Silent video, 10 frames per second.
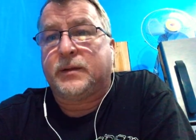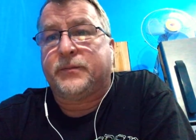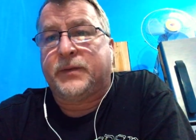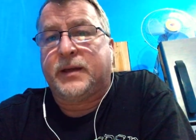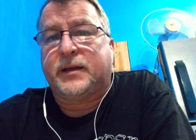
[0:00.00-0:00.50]

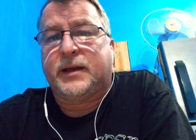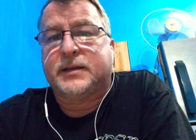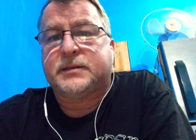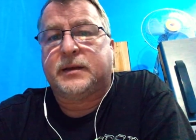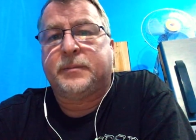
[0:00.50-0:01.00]
fan,
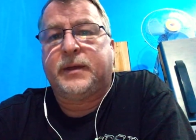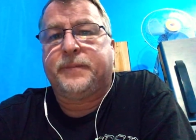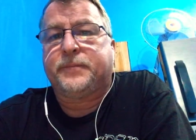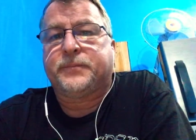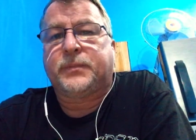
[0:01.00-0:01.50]
guys. I
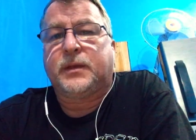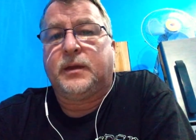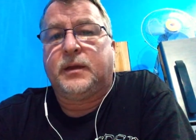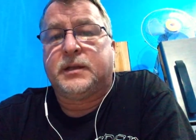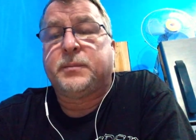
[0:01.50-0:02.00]
mean,
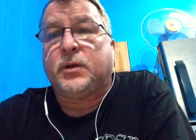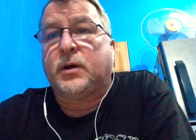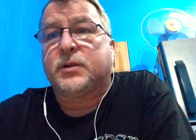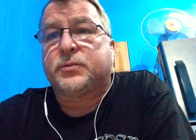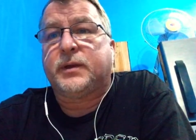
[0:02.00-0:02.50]
to be
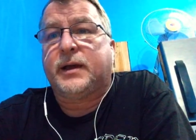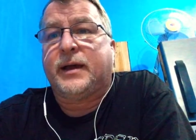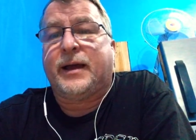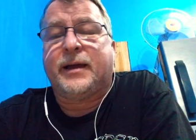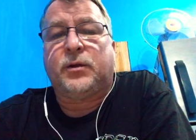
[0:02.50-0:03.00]
honest with you,
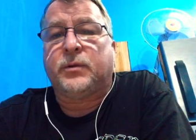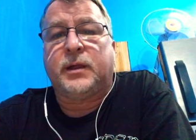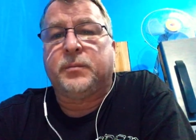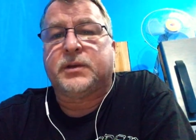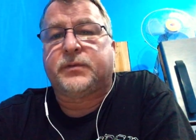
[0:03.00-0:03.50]
I don't
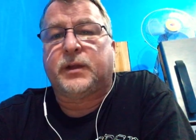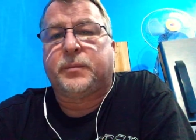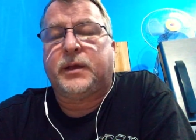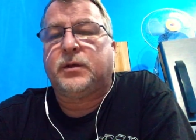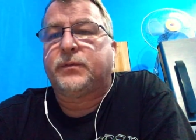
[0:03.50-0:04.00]
eat much
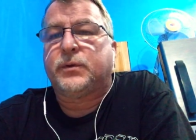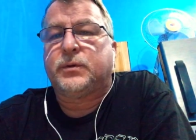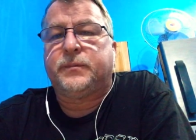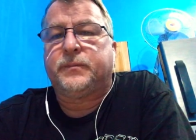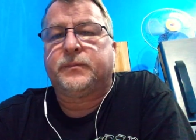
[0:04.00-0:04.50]
Filipino
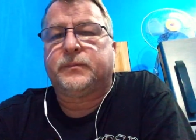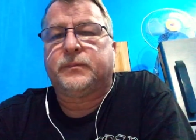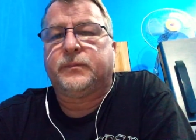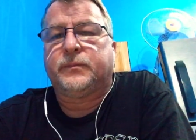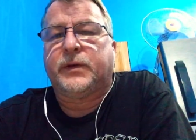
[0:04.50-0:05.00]
food.
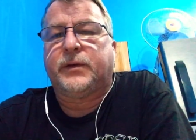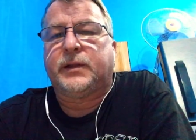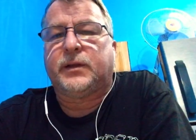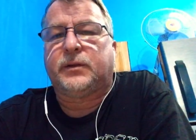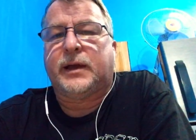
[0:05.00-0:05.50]
Very
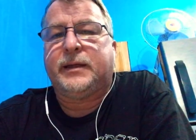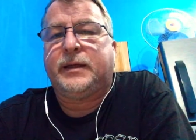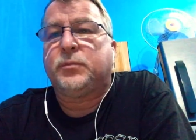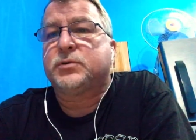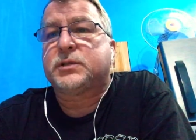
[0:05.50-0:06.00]
little. I
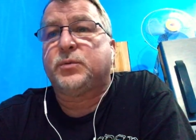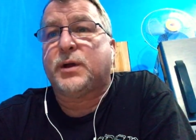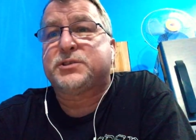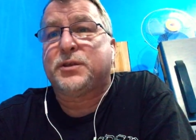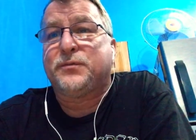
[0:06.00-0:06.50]
eat mostly Western